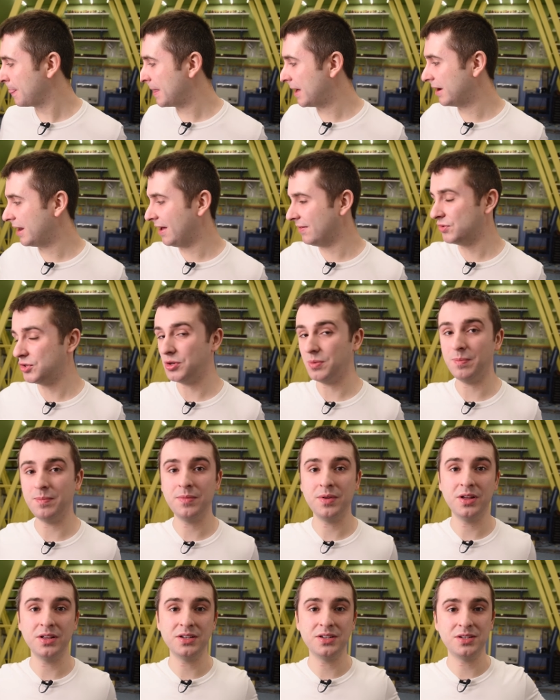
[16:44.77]
I'd have some
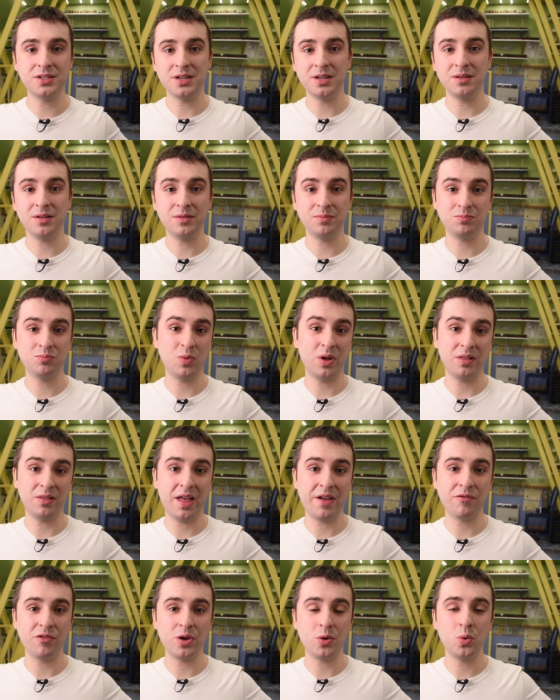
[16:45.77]
at well,
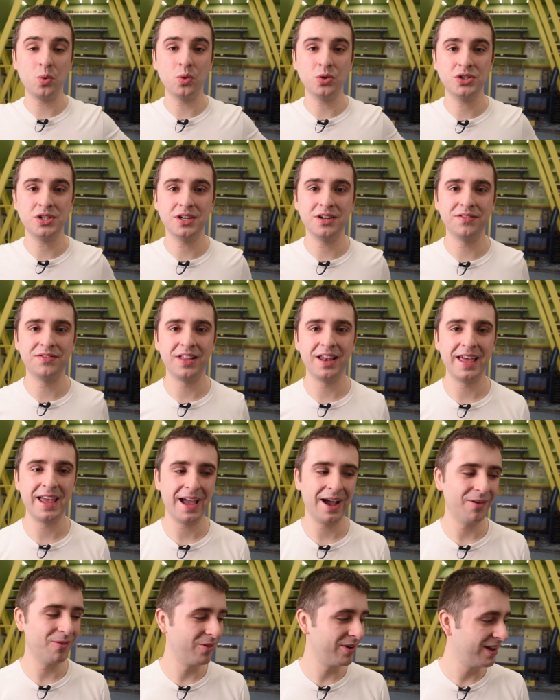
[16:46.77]
every quarter of the
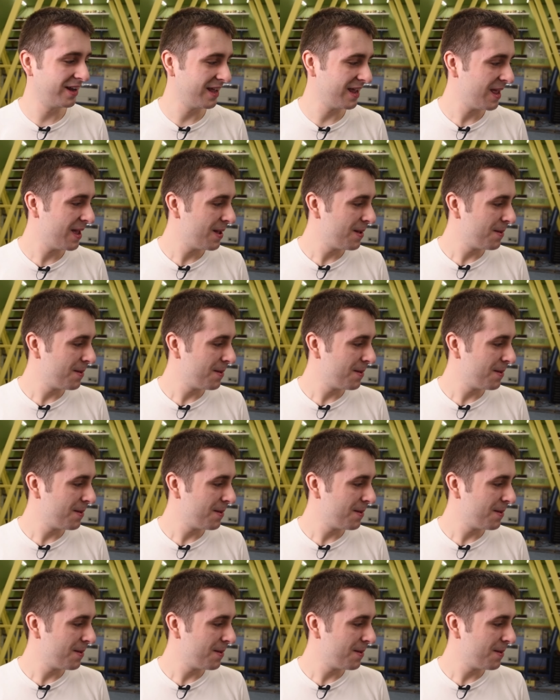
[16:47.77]
layout really.